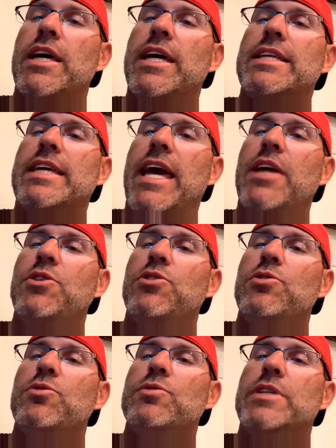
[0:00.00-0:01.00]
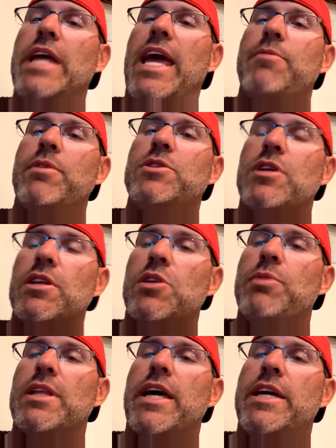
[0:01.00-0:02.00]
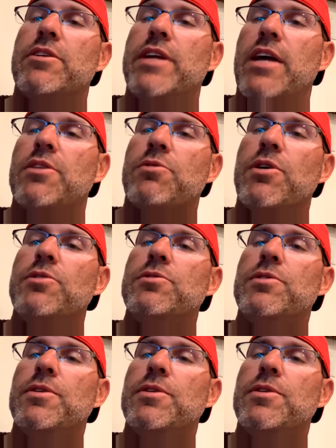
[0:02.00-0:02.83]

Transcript: it can do damage a little bit later down the road.